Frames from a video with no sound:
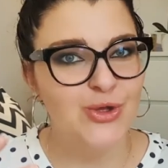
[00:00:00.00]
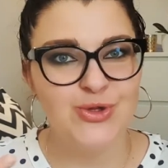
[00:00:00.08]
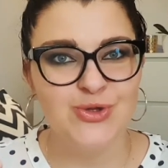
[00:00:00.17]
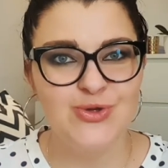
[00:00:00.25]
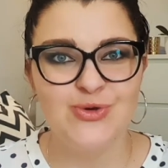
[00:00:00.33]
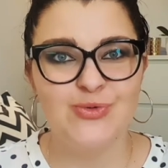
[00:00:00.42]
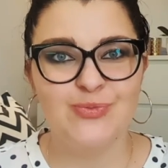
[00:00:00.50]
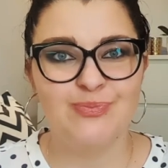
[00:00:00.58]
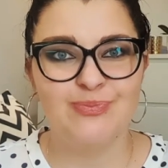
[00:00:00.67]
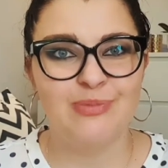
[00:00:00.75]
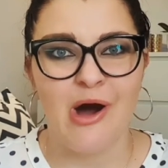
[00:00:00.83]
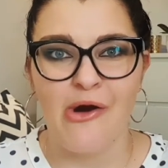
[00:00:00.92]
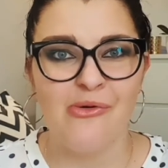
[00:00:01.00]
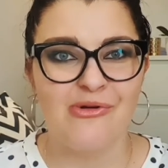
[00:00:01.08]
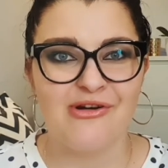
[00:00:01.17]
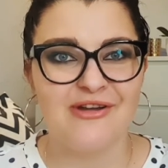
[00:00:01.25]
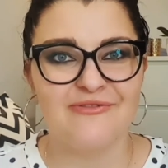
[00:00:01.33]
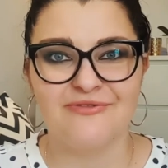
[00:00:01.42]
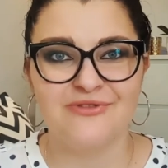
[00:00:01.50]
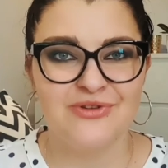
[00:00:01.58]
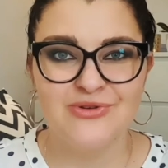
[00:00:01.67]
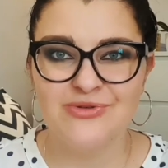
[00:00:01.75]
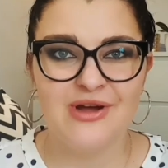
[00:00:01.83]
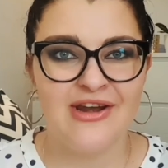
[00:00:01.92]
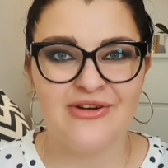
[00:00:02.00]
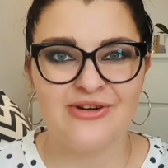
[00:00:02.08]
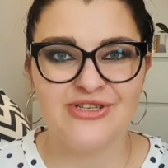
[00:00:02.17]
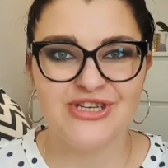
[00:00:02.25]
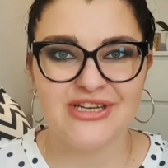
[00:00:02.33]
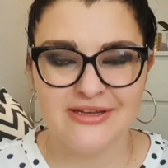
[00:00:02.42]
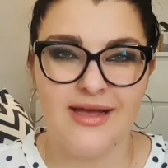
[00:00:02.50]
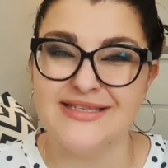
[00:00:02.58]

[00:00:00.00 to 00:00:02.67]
new power, of new energy.